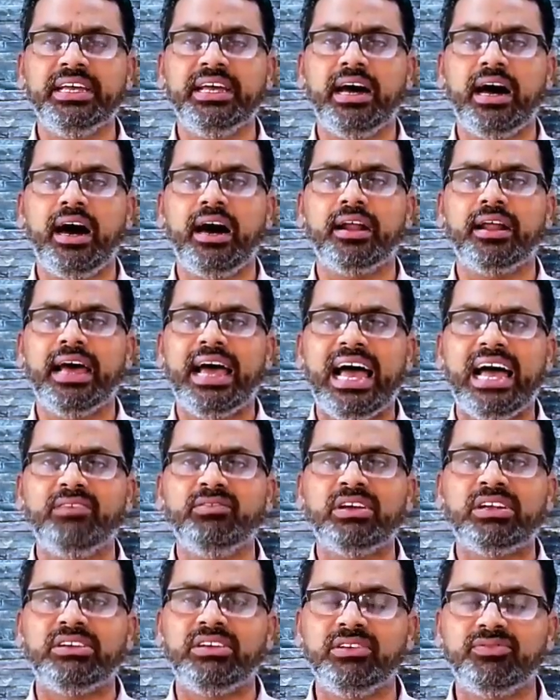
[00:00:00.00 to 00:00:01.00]
they are
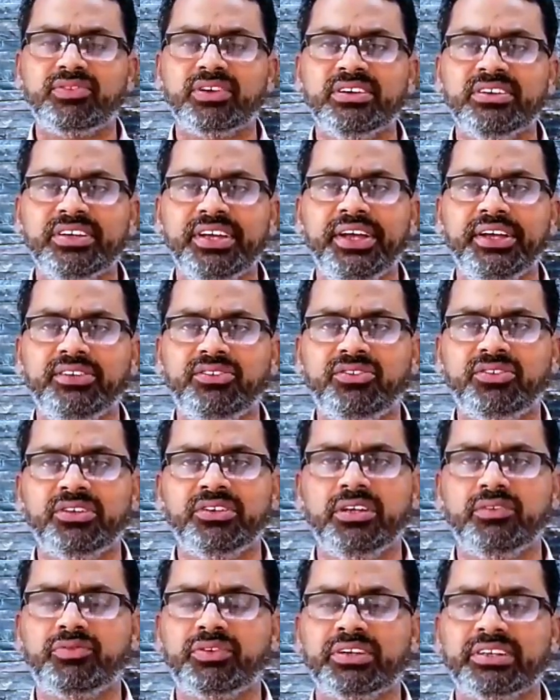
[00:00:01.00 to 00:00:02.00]
having different
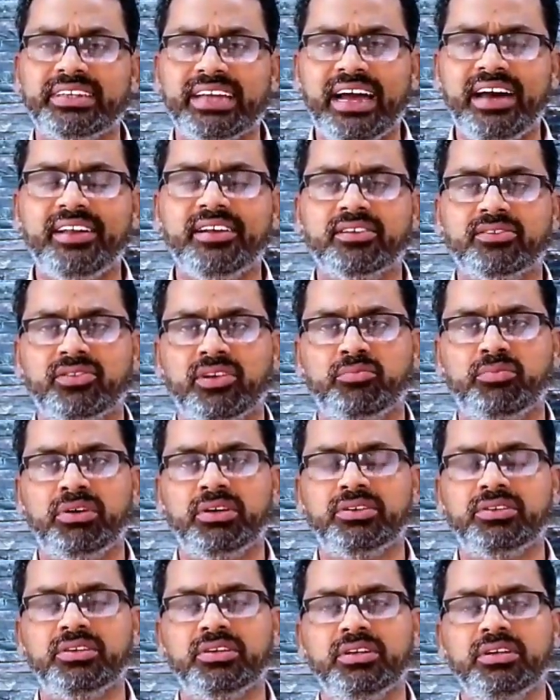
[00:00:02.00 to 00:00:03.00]
nature, different character,
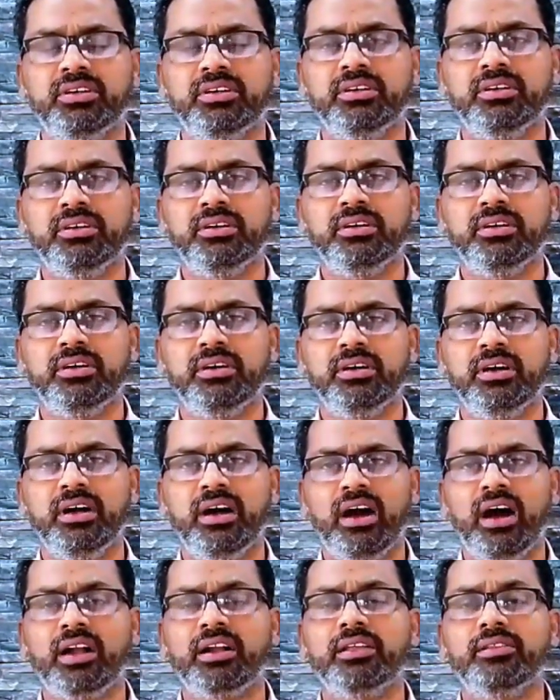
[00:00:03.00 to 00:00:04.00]
but
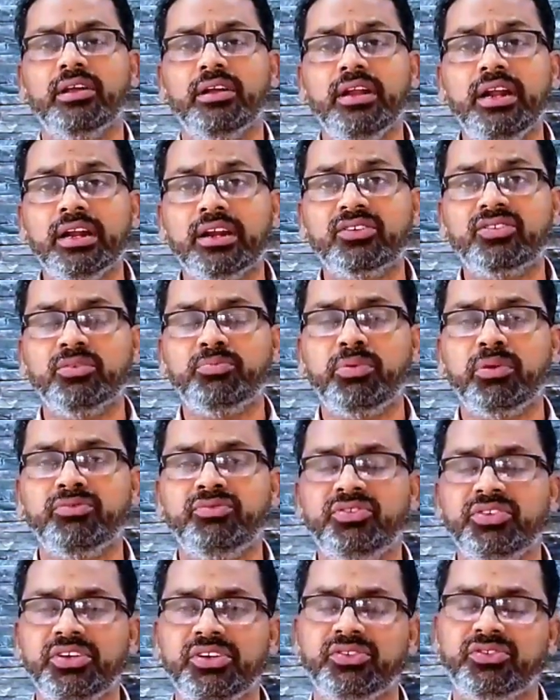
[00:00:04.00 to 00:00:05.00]
under the leadership
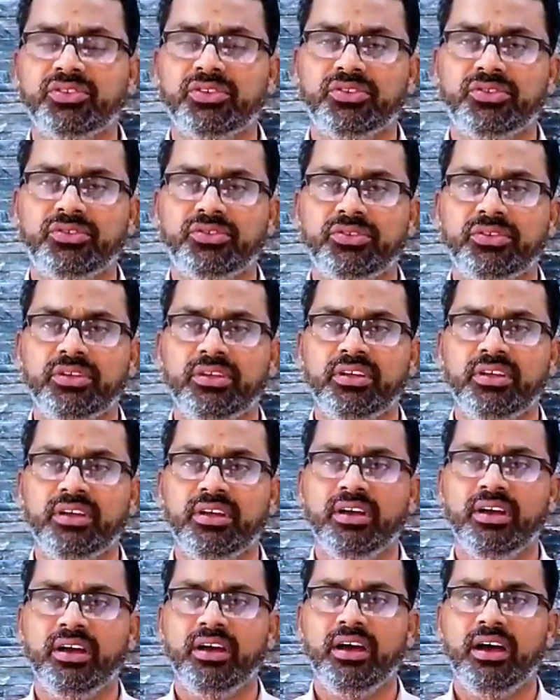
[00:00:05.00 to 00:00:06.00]
of Jesus,
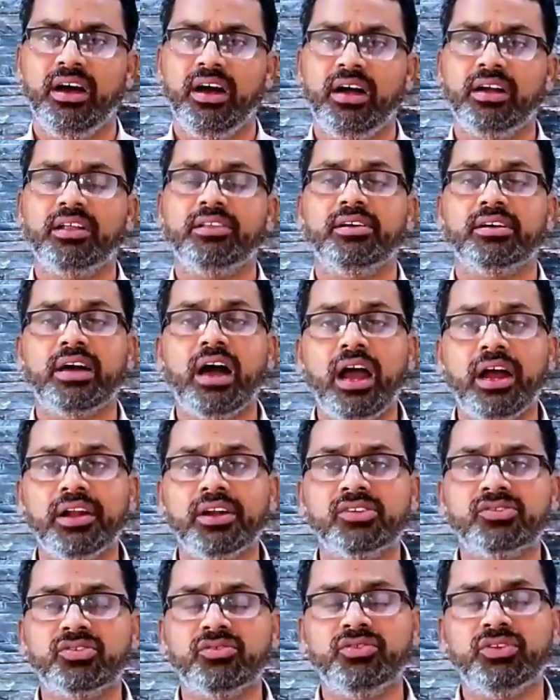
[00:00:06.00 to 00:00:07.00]
under the
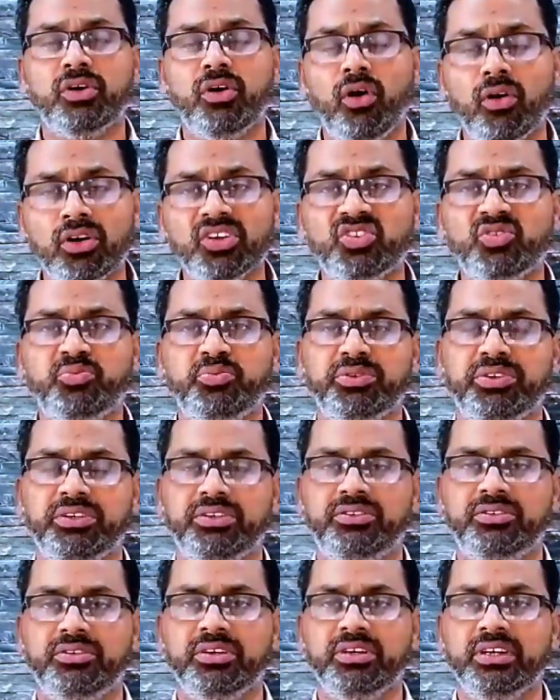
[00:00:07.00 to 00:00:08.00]
guidance of the Holy
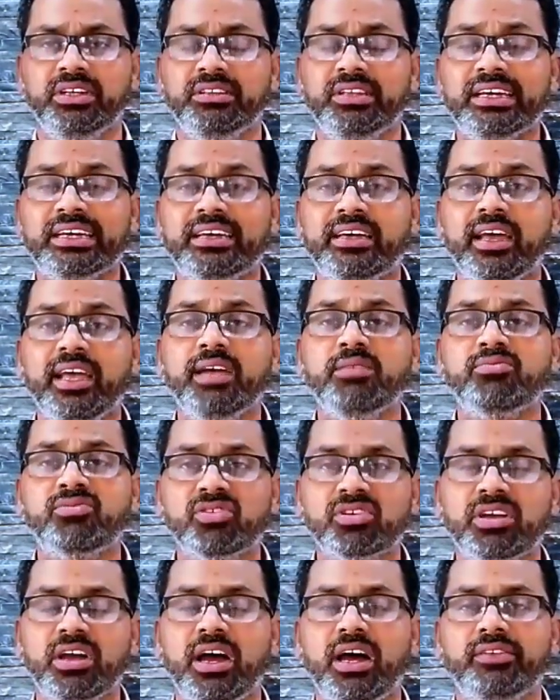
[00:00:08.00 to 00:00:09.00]
Spirit, they came
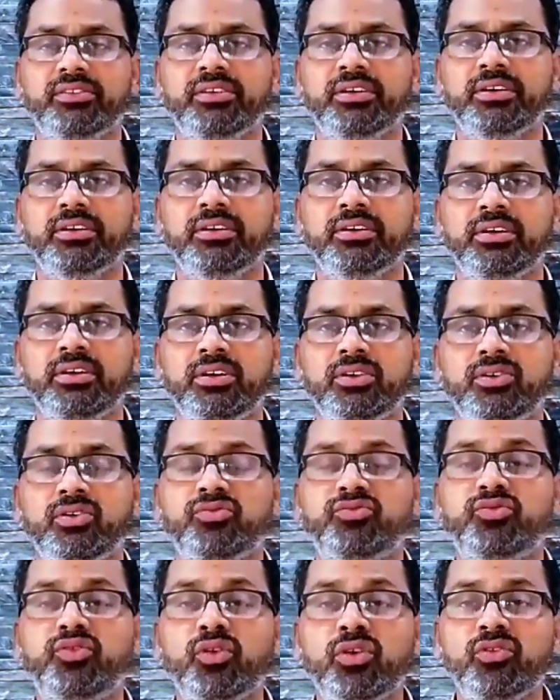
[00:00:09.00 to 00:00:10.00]
together
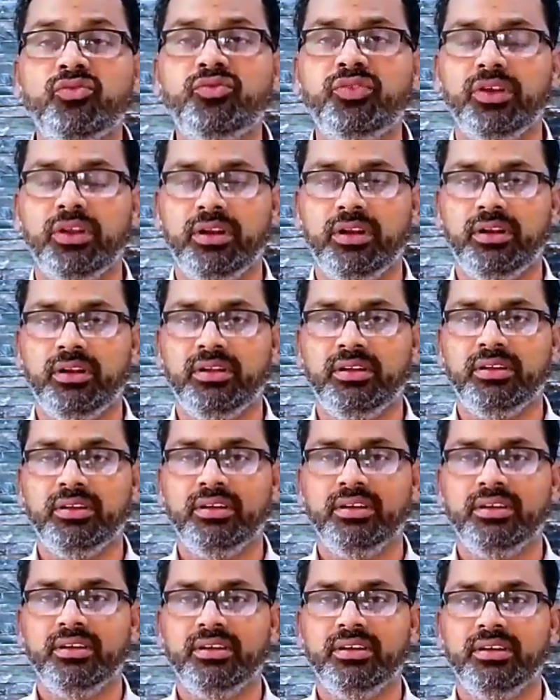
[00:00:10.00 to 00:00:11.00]
to fulfill
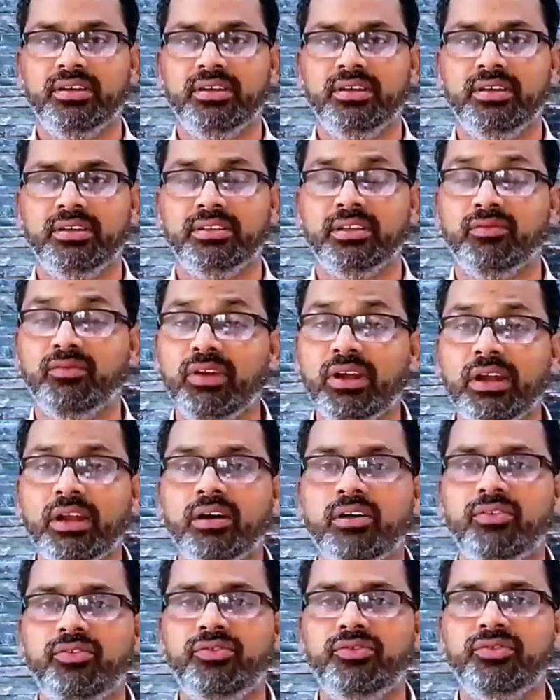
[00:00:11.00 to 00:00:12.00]
the
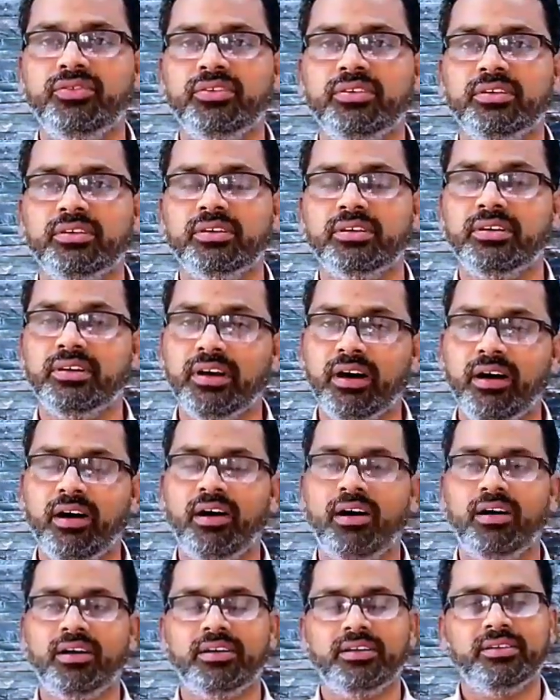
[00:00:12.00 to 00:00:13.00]
will of
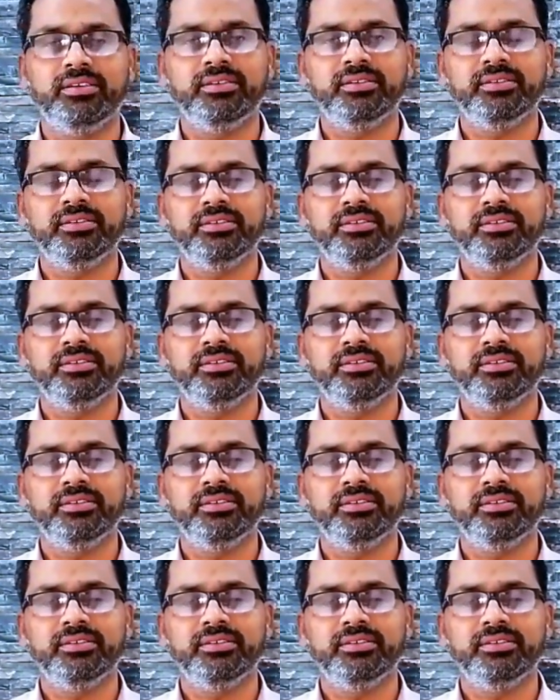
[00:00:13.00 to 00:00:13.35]
God.